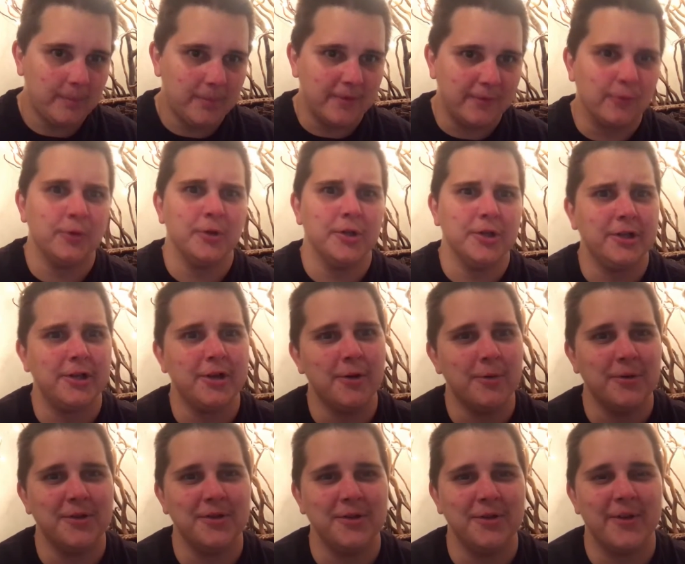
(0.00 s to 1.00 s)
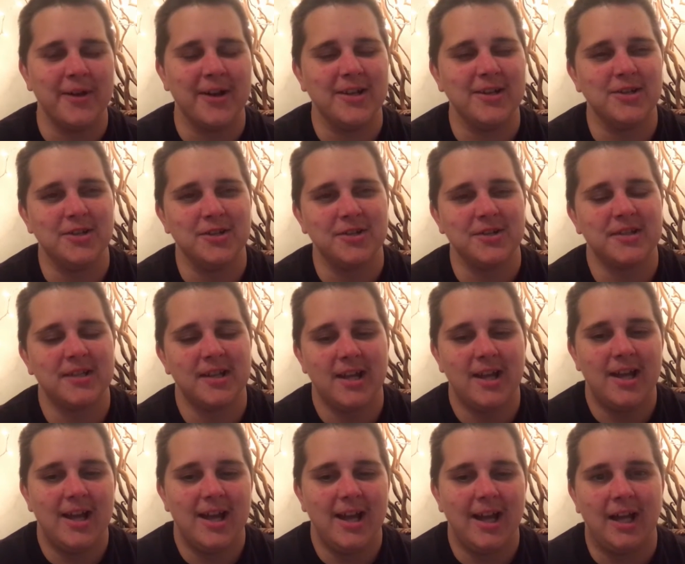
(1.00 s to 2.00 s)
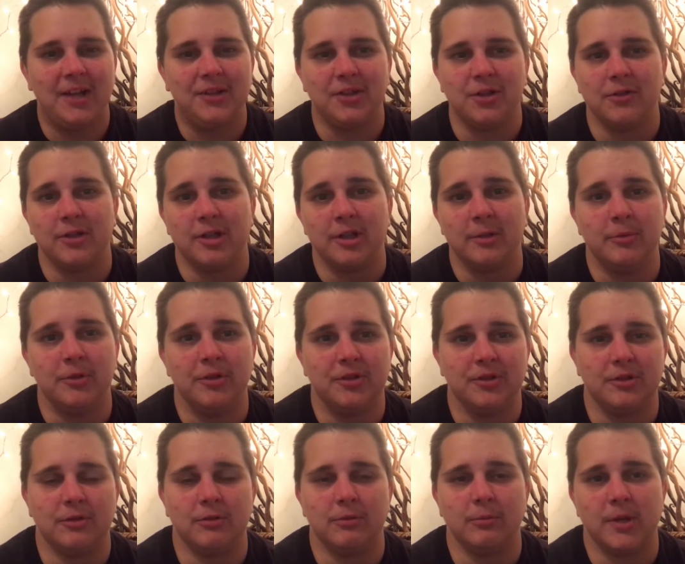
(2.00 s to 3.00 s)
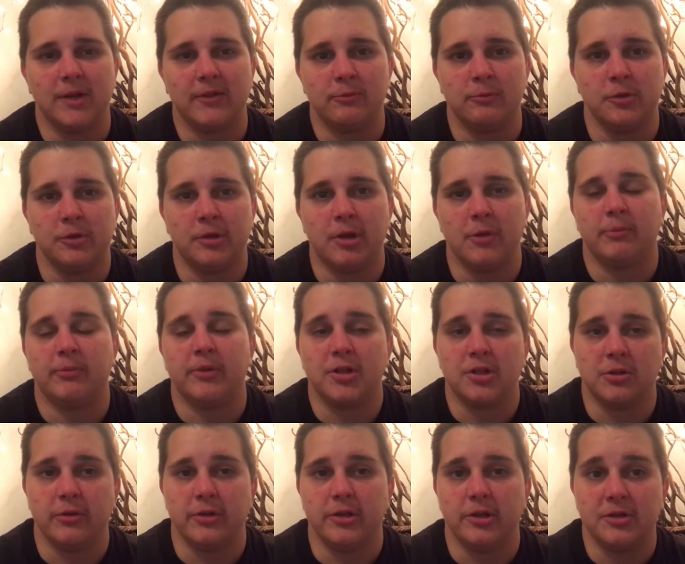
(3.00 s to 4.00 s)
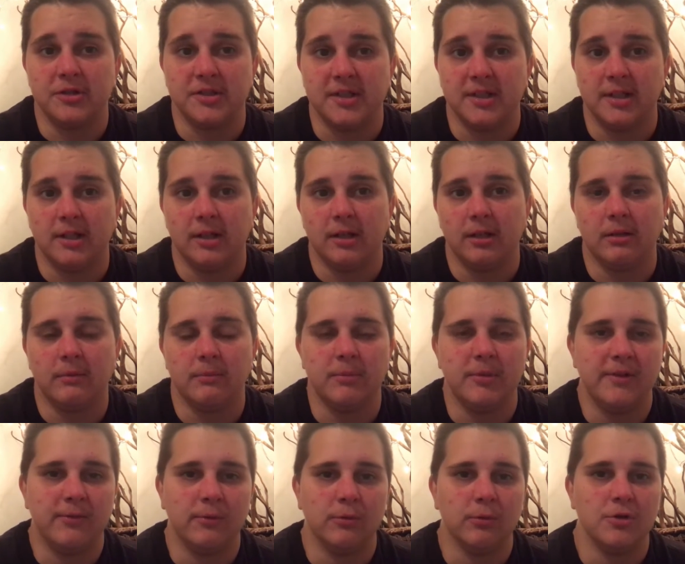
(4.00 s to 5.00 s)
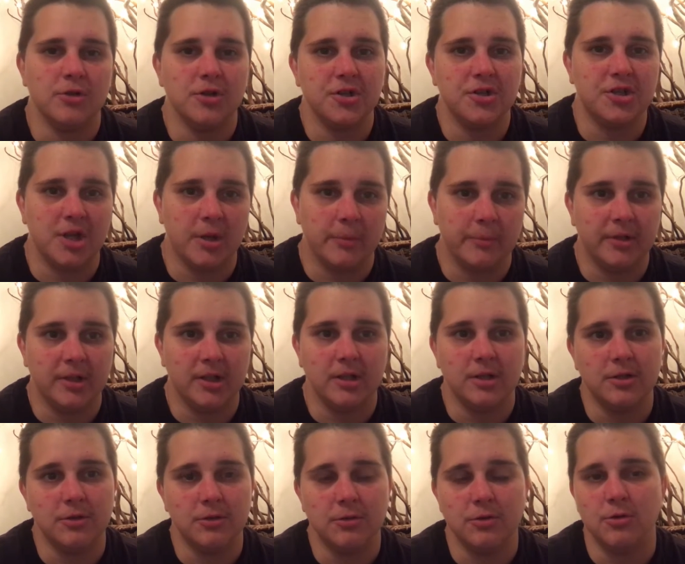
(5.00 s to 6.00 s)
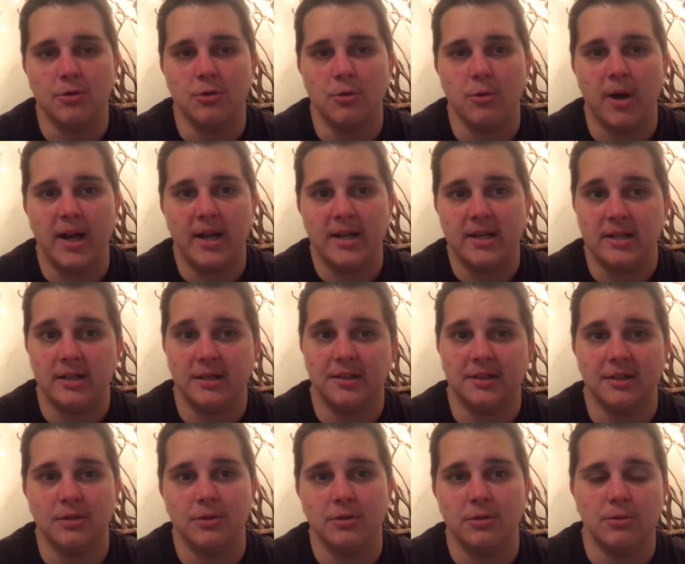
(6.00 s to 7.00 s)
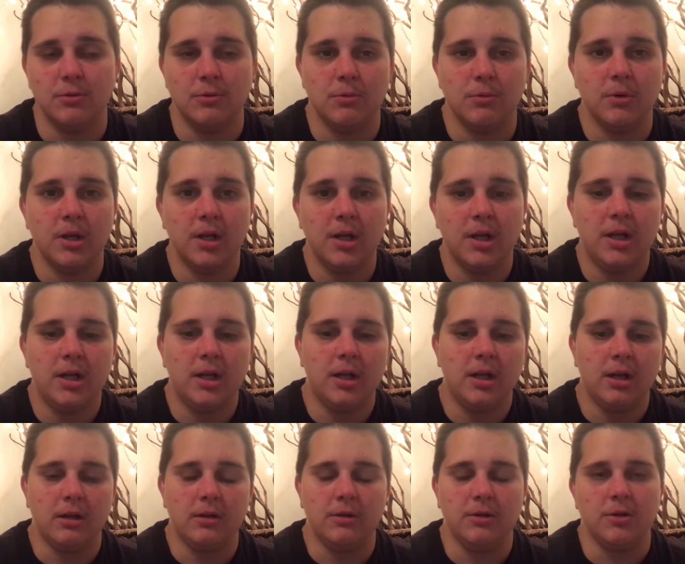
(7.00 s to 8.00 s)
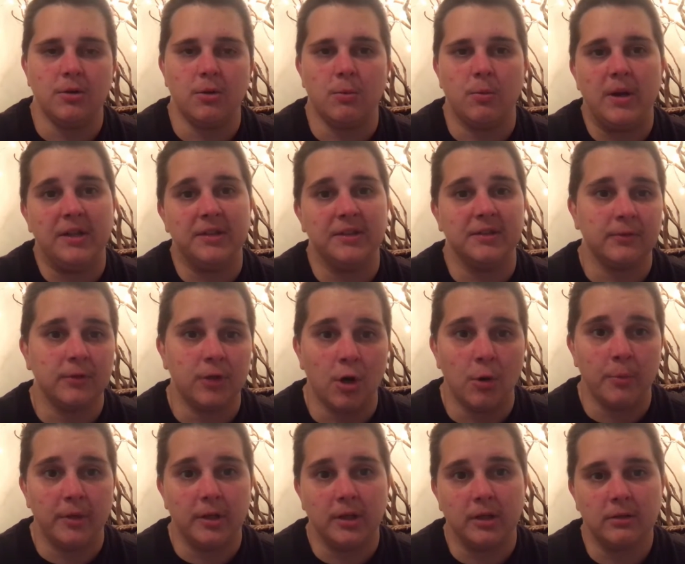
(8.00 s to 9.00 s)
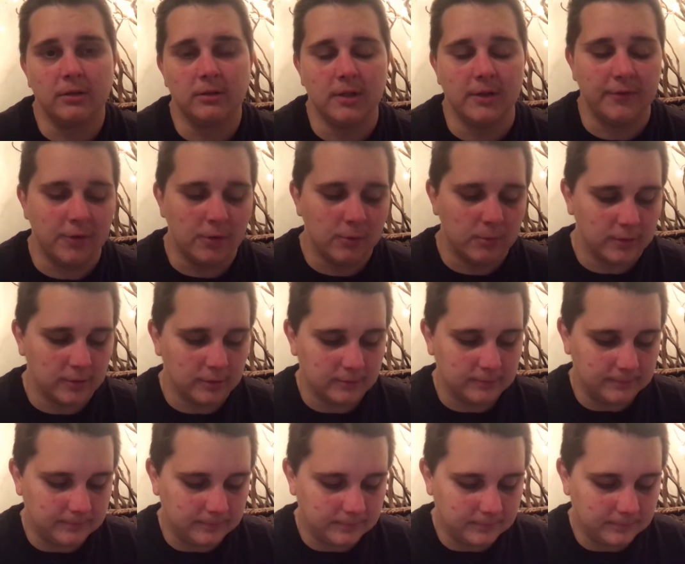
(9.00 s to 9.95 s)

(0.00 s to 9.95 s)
before you go and do that, just ask your therapist or whatever mental health professional that you're seeing before just jumping into new ideas and new, ways of coping, if you will.